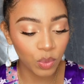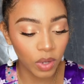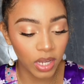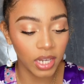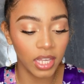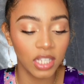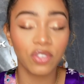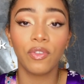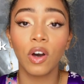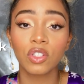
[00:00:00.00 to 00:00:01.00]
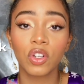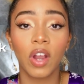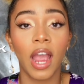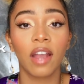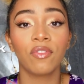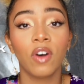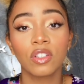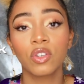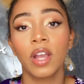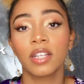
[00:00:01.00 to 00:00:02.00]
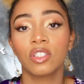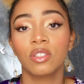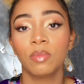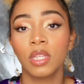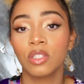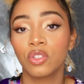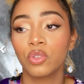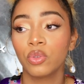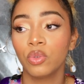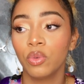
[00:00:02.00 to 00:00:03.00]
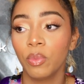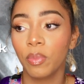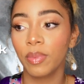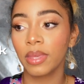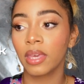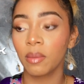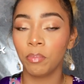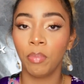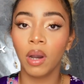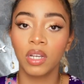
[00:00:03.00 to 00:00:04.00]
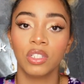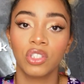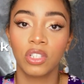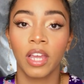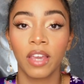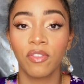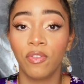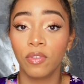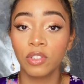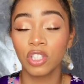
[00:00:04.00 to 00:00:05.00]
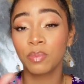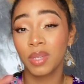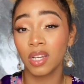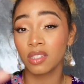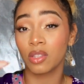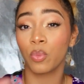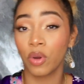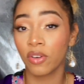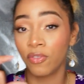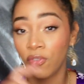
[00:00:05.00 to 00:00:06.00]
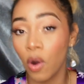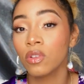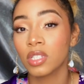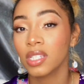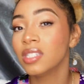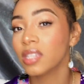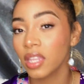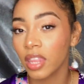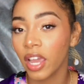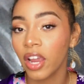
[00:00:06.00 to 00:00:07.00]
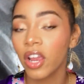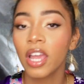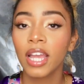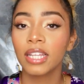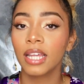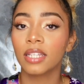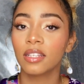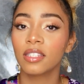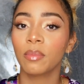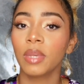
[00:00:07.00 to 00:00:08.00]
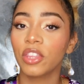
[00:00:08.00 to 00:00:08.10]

one is false crack. False crack just means to get punched. Like, just because the word false is in there, that doesn't mean